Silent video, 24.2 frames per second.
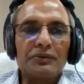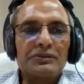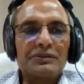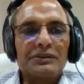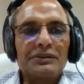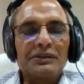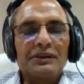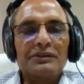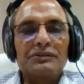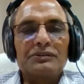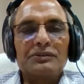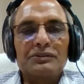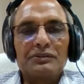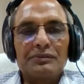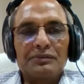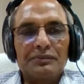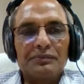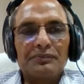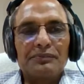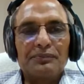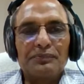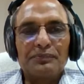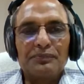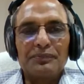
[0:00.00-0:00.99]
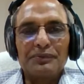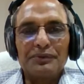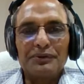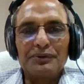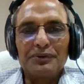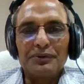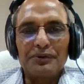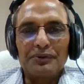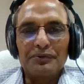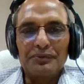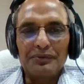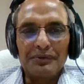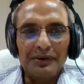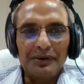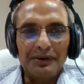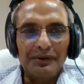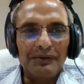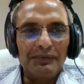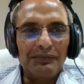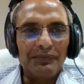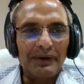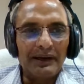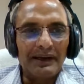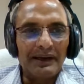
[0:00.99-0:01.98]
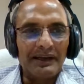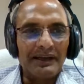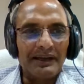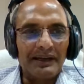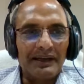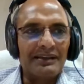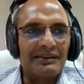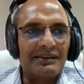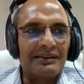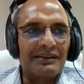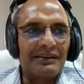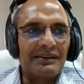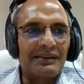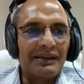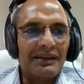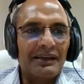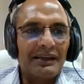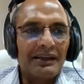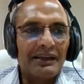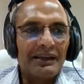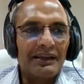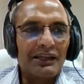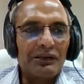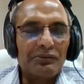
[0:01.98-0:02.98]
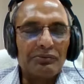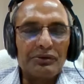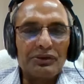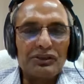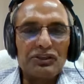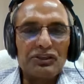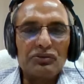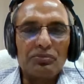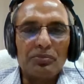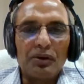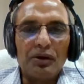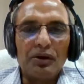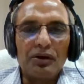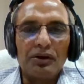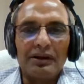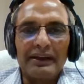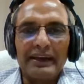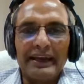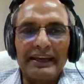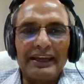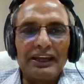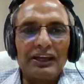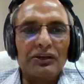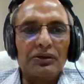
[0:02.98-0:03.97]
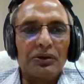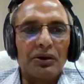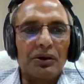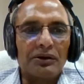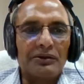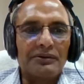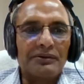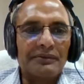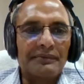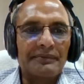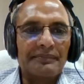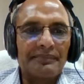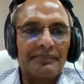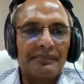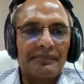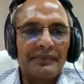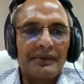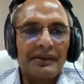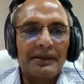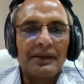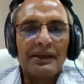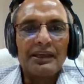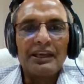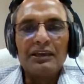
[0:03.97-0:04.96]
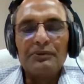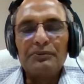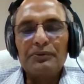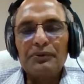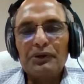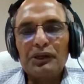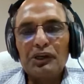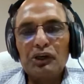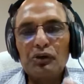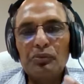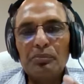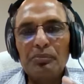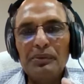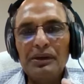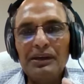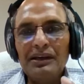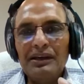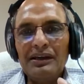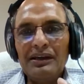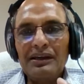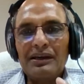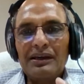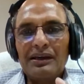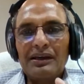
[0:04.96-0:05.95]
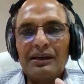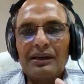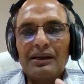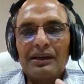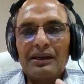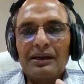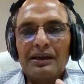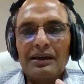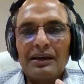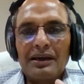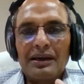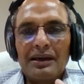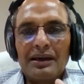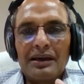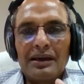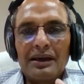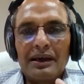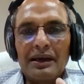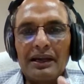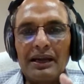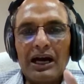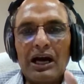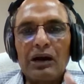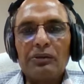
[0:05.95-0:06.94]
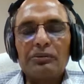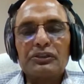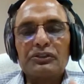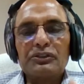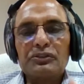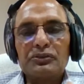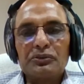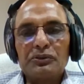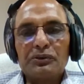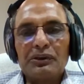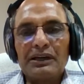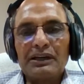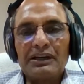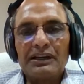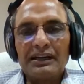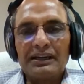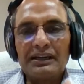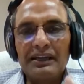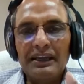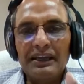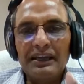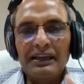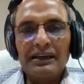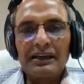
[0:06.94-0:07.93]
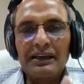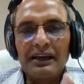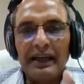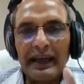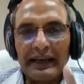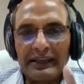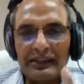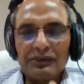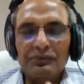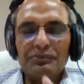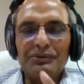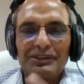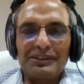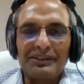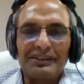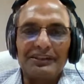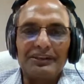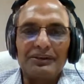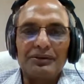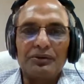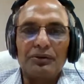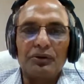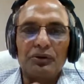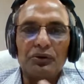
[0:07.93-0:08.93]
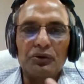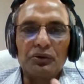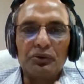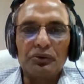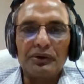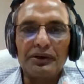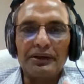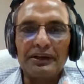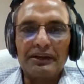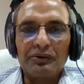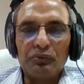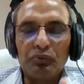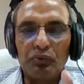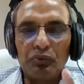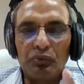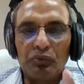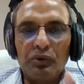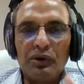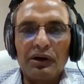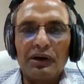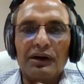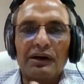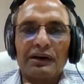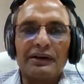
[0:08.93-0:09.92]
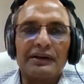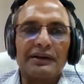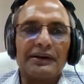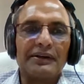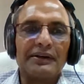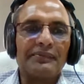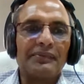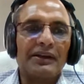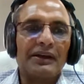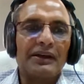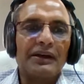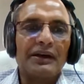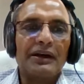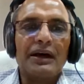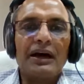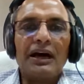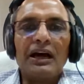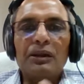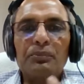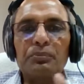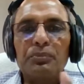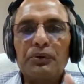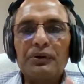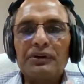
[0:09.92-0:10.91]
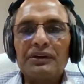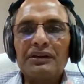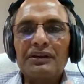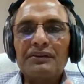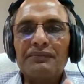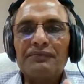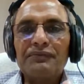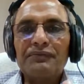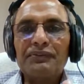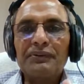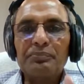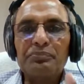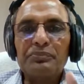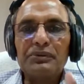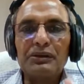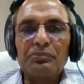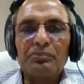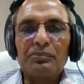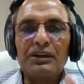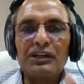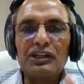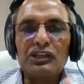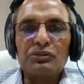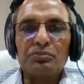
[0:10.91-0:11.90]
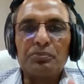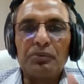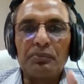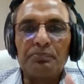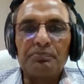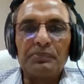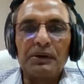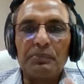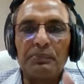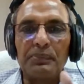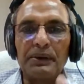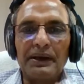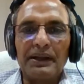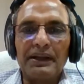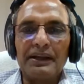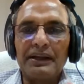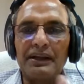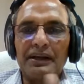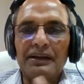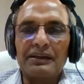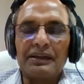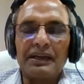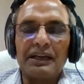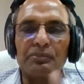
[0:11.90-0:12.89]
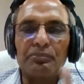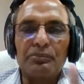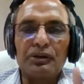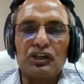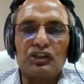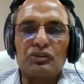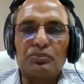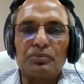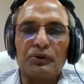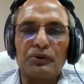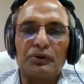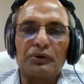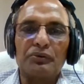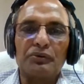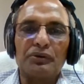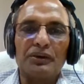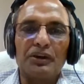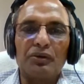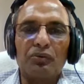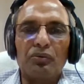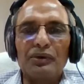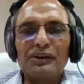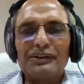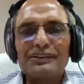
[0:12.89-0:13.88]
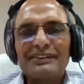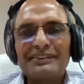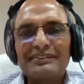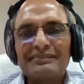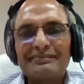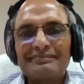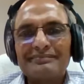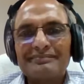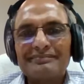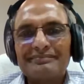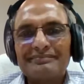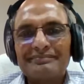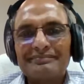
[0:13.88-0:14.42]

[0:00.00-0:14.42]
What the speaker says: See, if I give a small anecdote, if you give me an hour to undertake an activity or do a work, I'll put in 15 minutes for preparing and 10 minutes for doing a work.